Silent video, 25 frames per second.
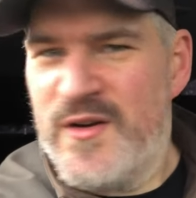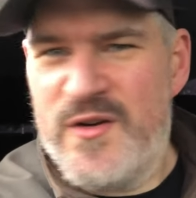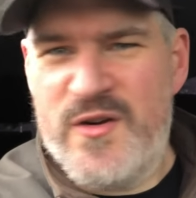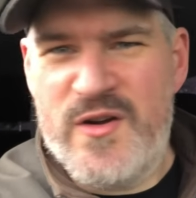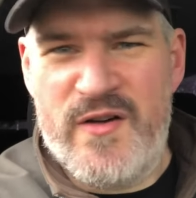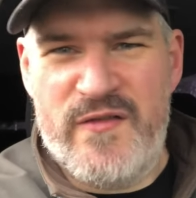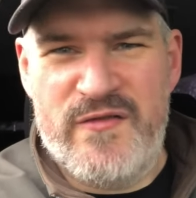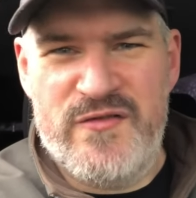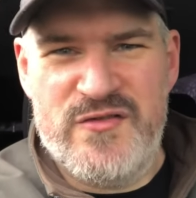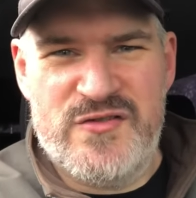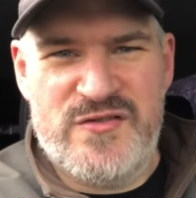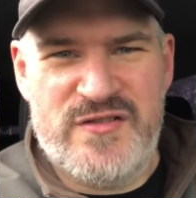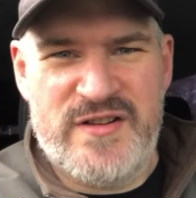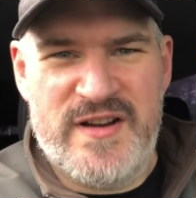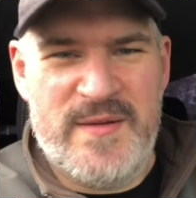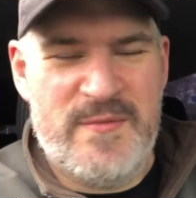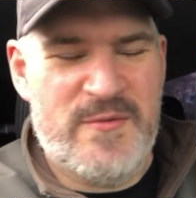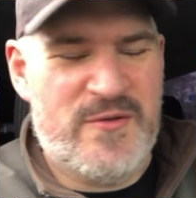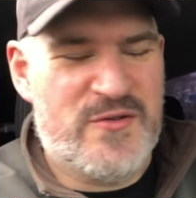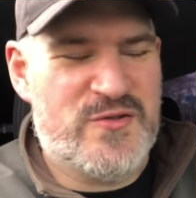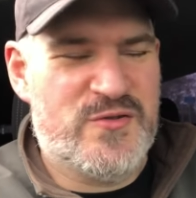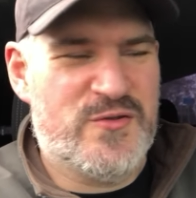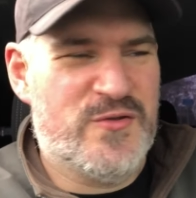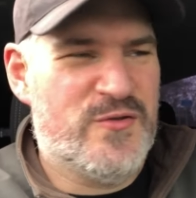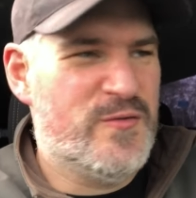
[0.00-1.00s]
Coventry, I'm
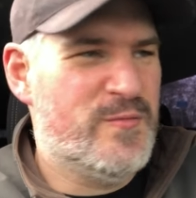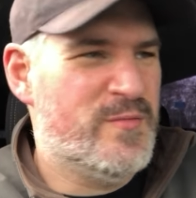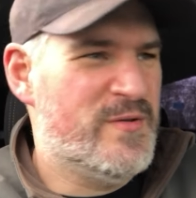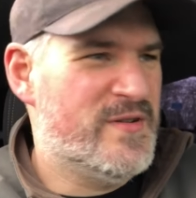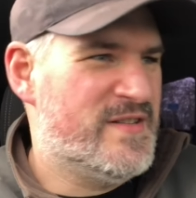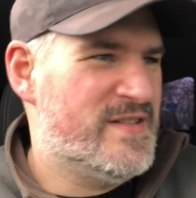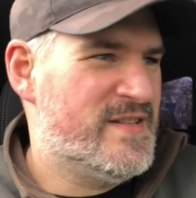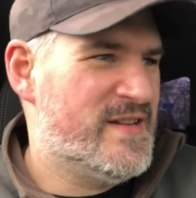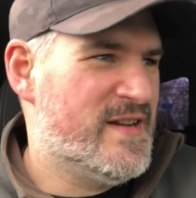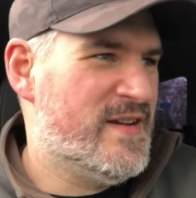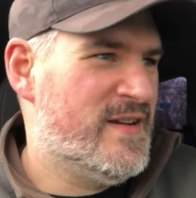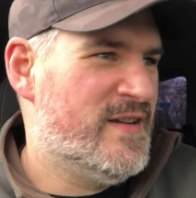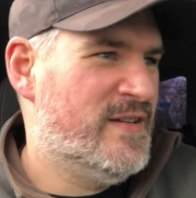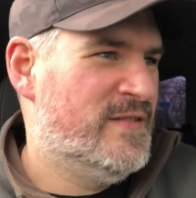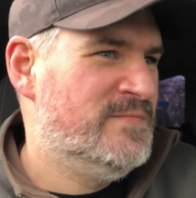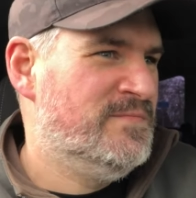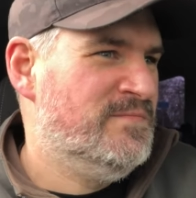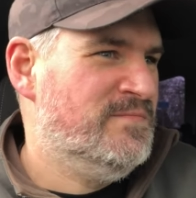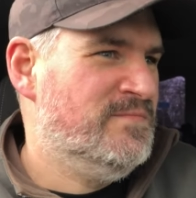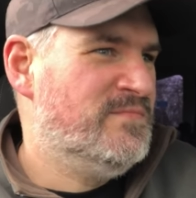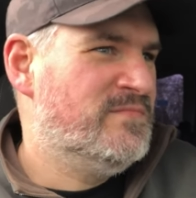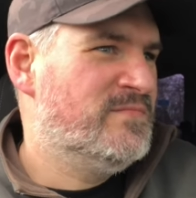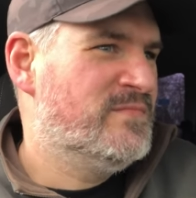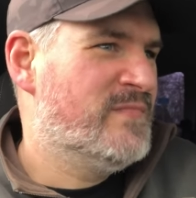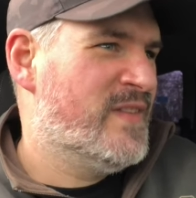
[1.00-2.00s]
not sure, but
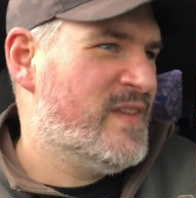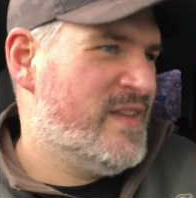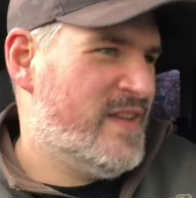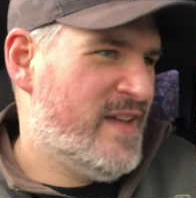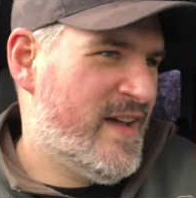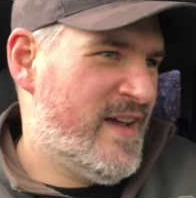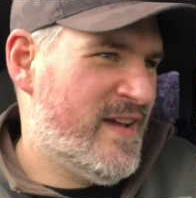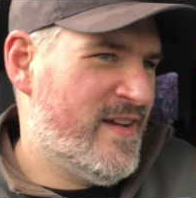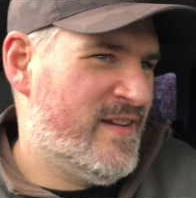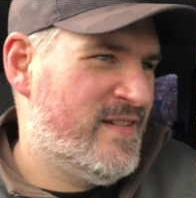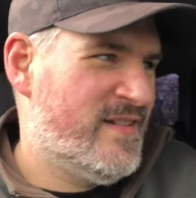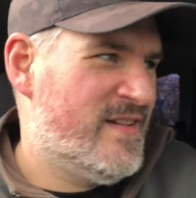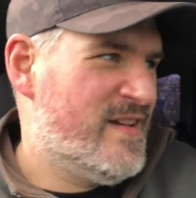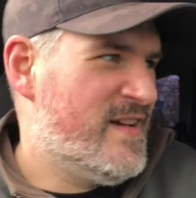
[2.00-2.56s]
yeah.